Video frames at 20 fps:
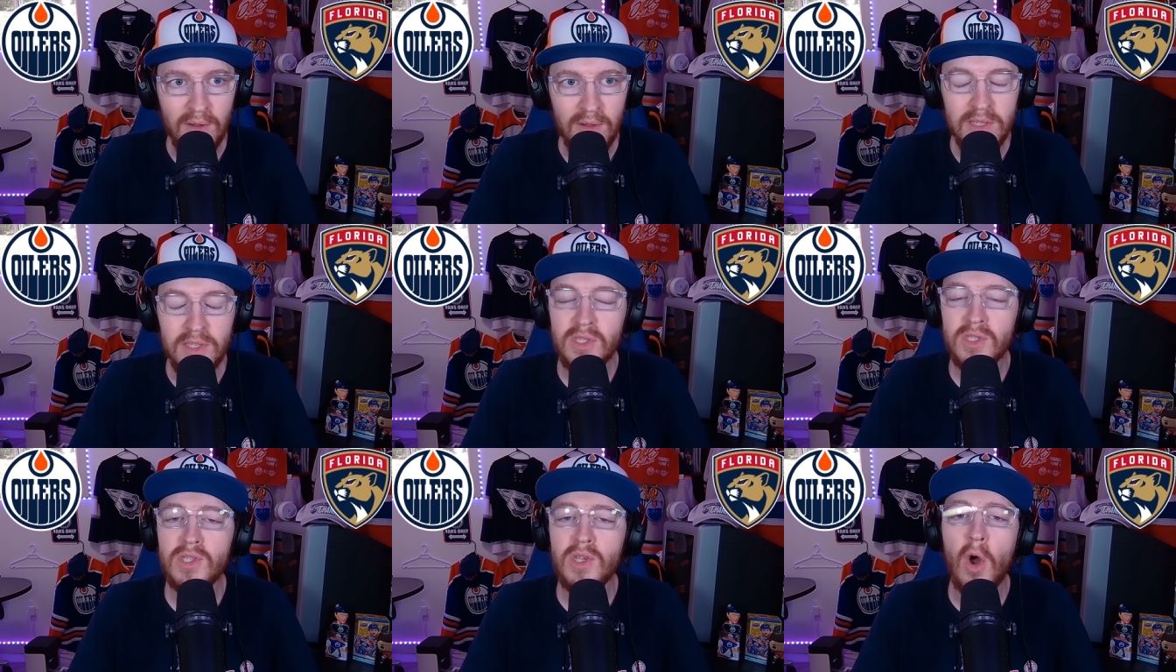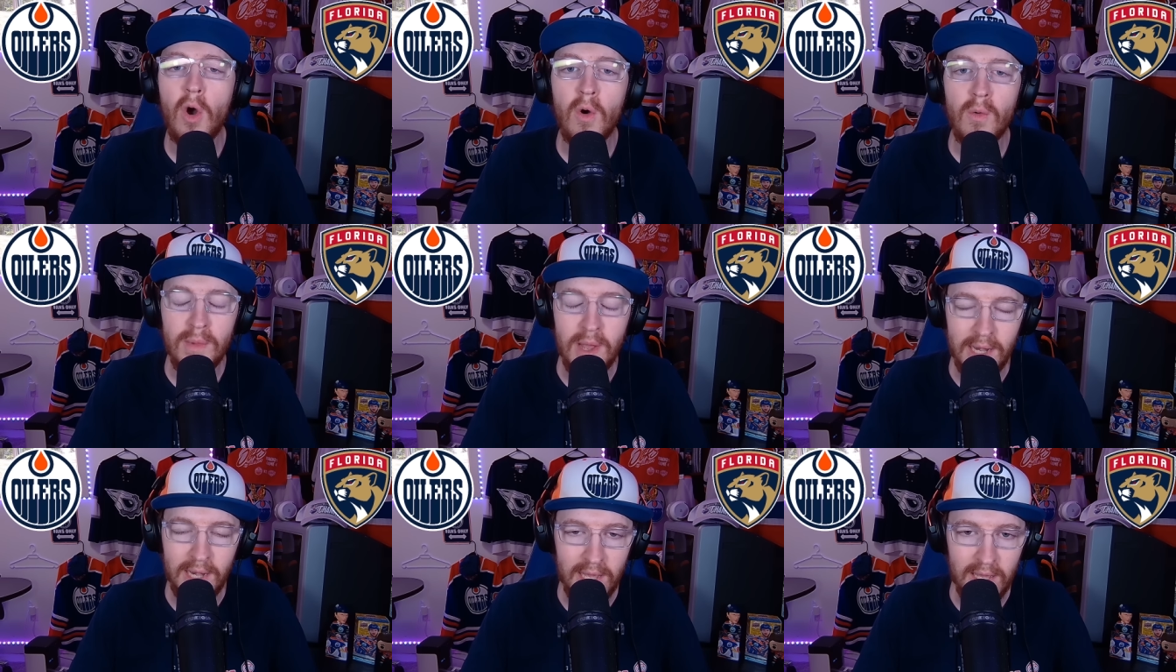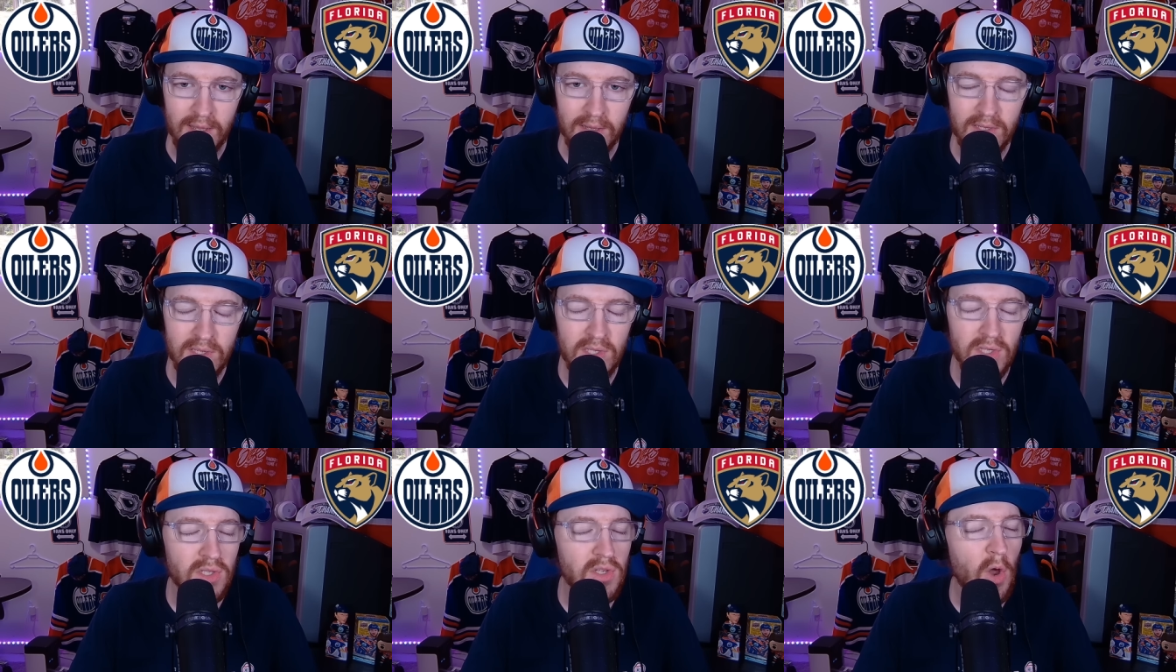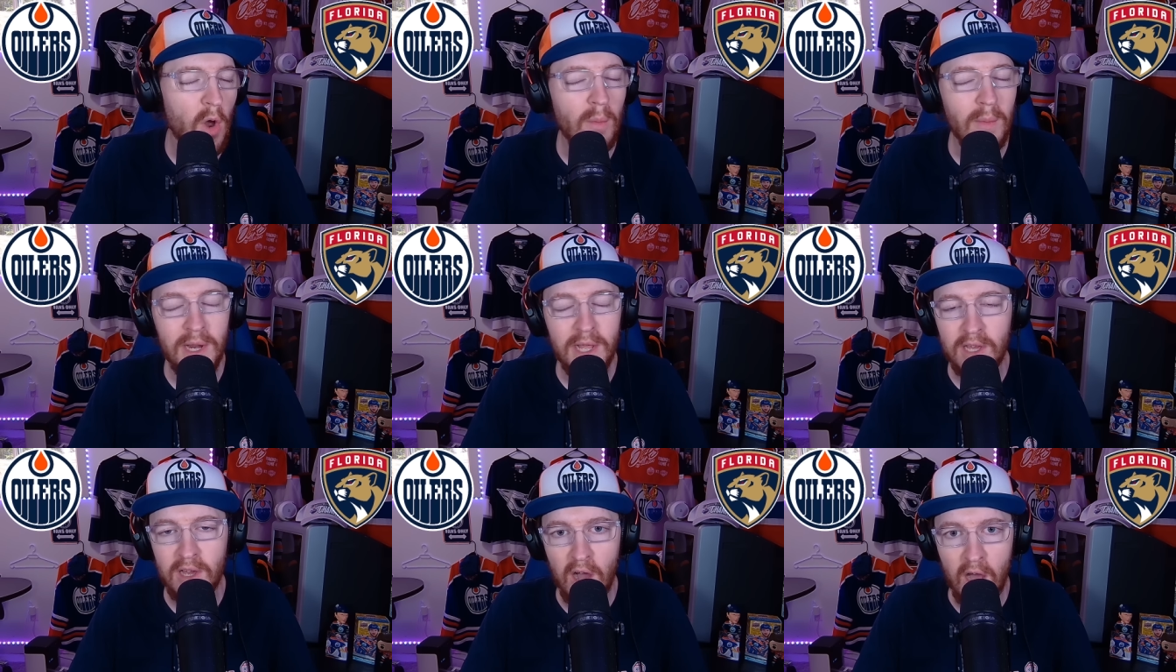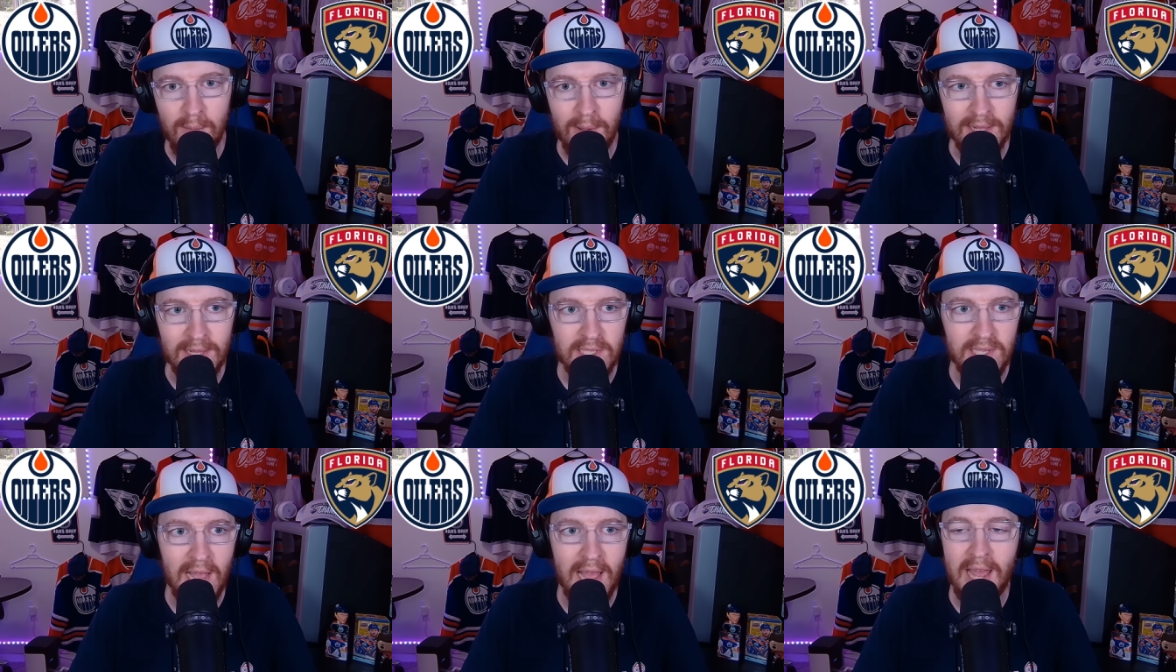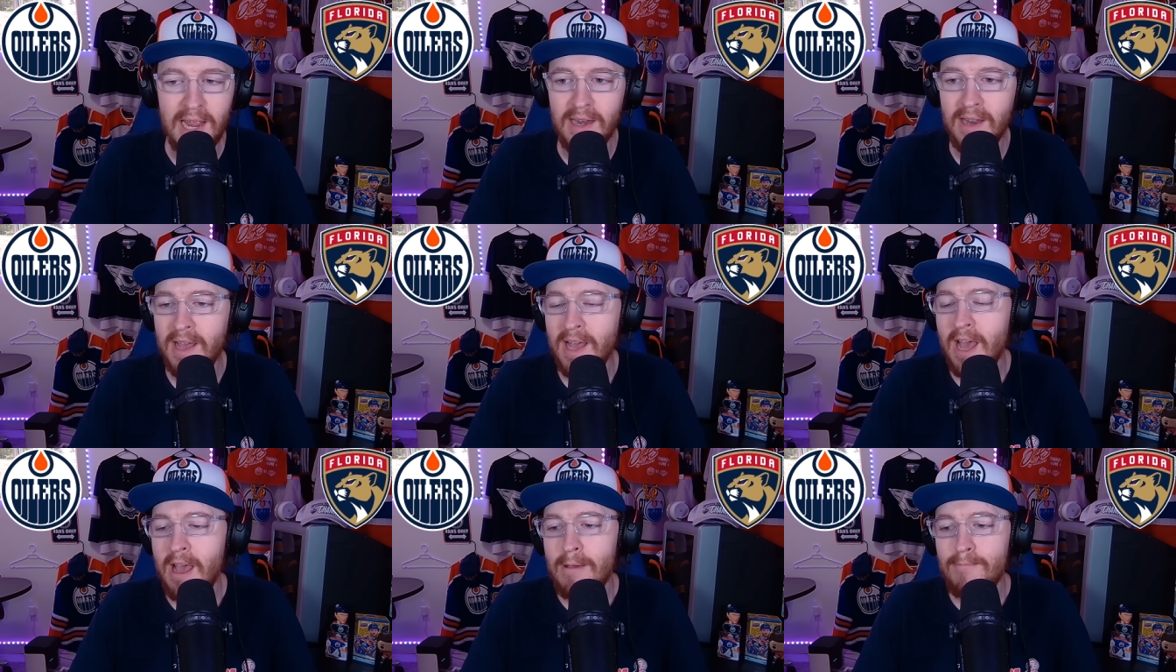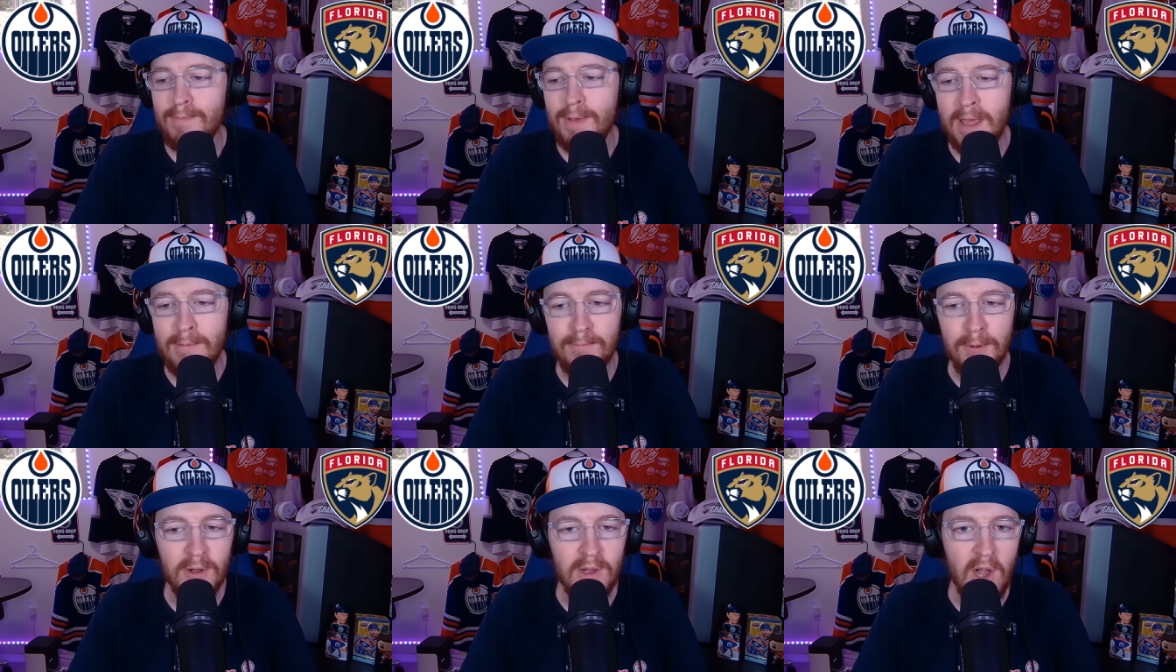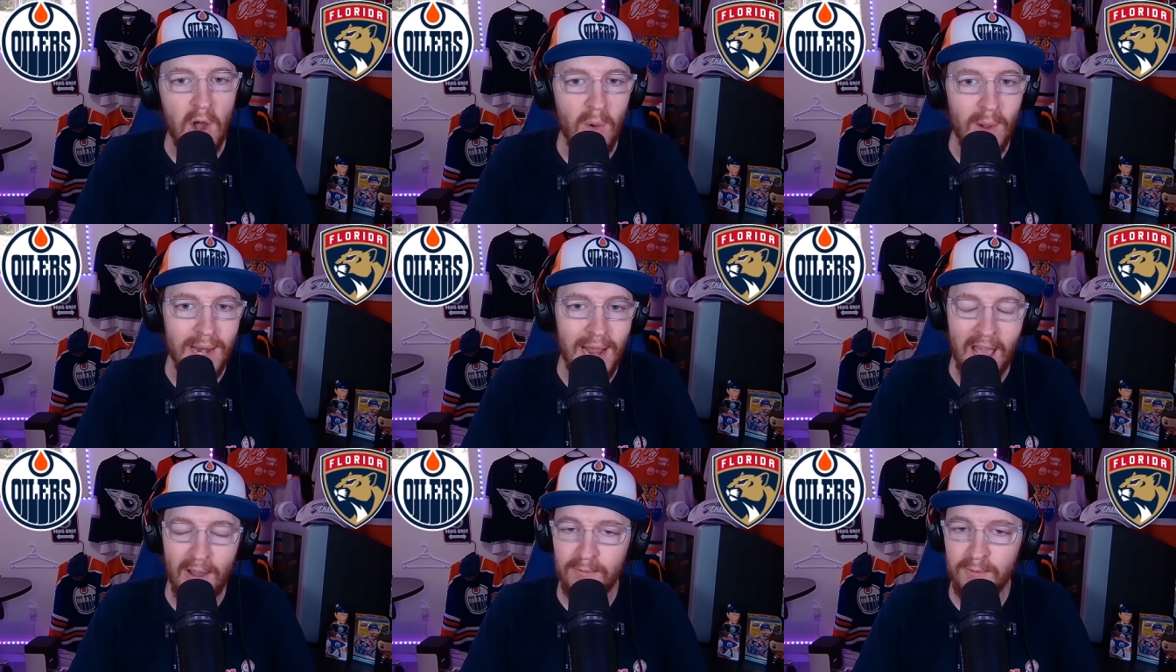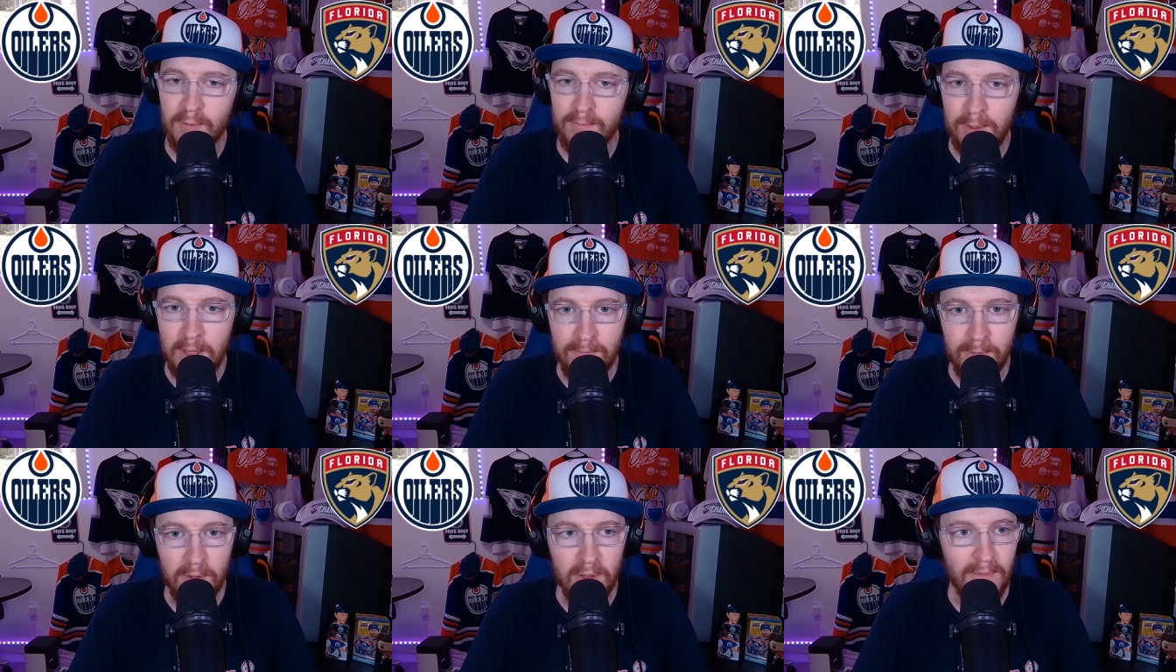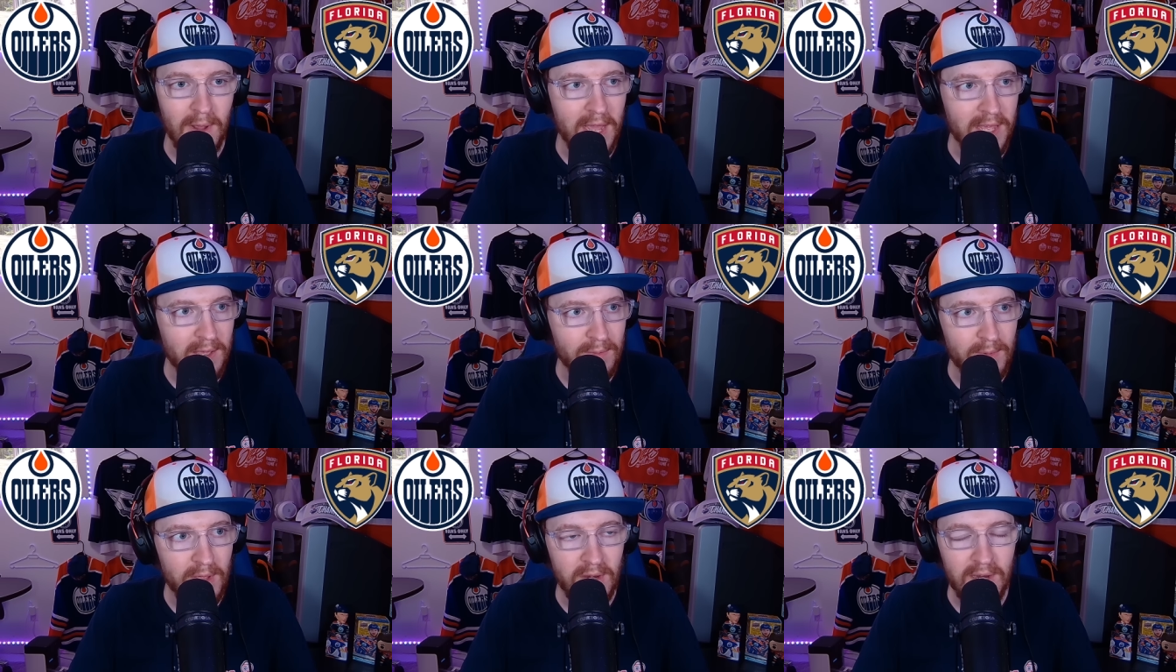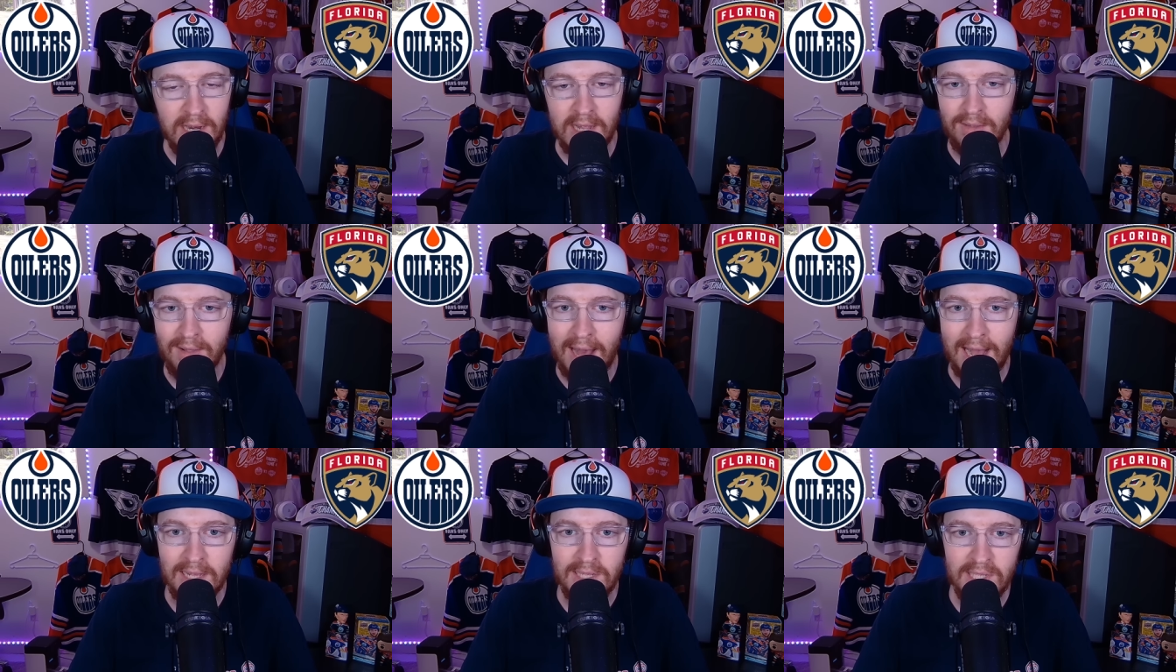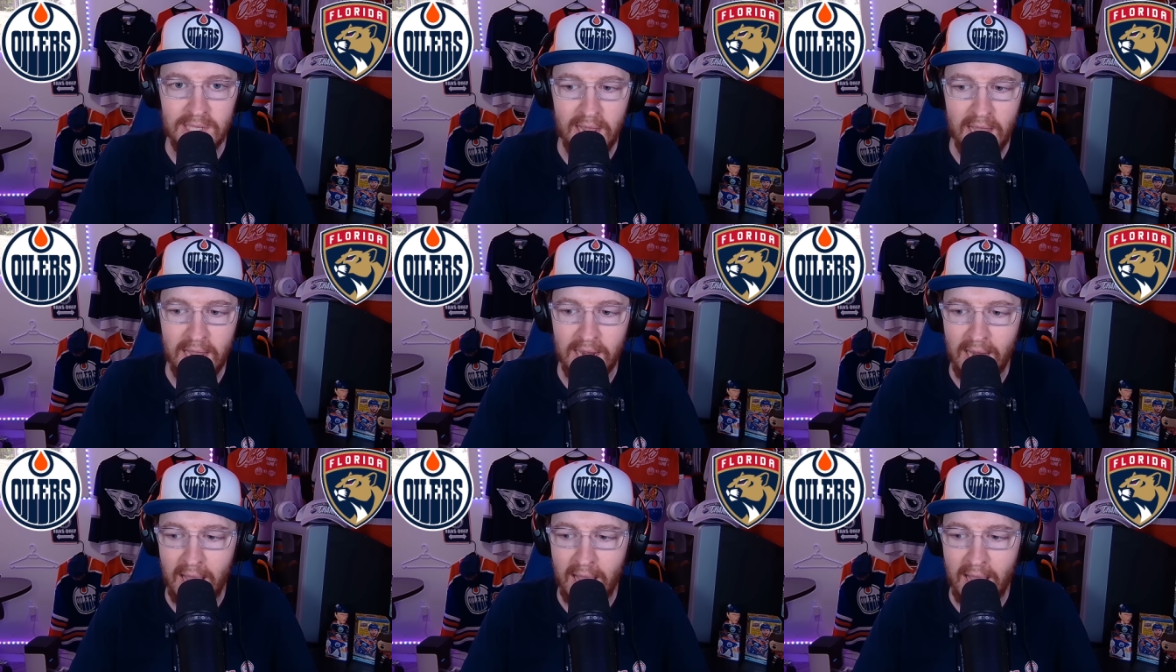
So many comments, and people going after people in my community last night.